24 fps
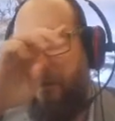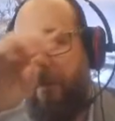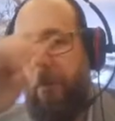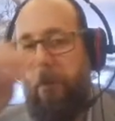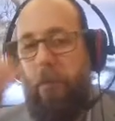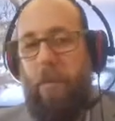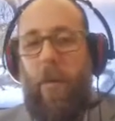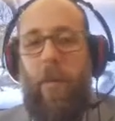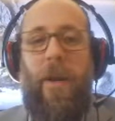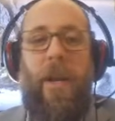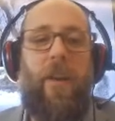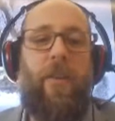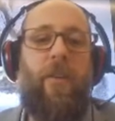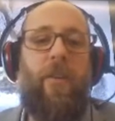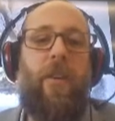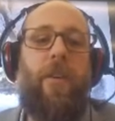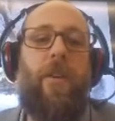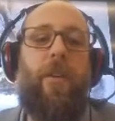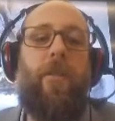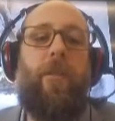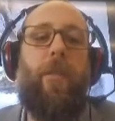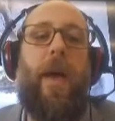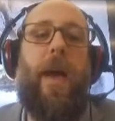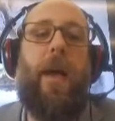but when he turned
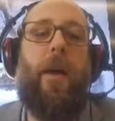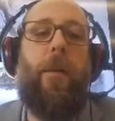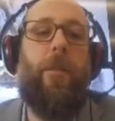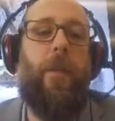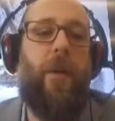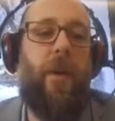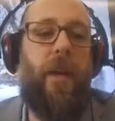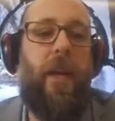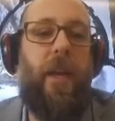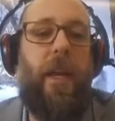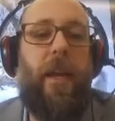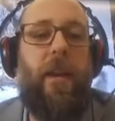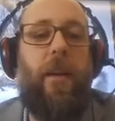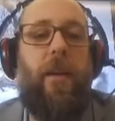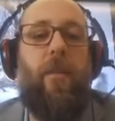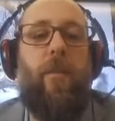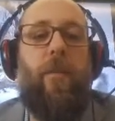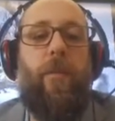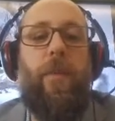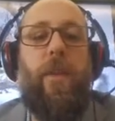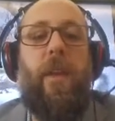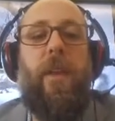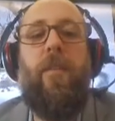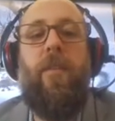his back, Buck again
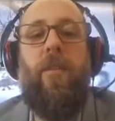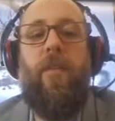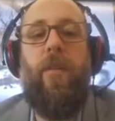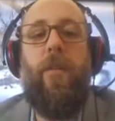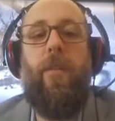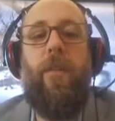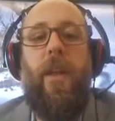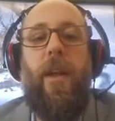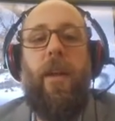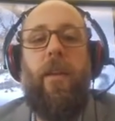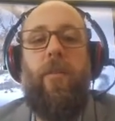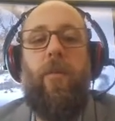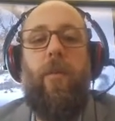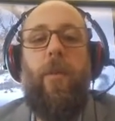displaced Sol-leks,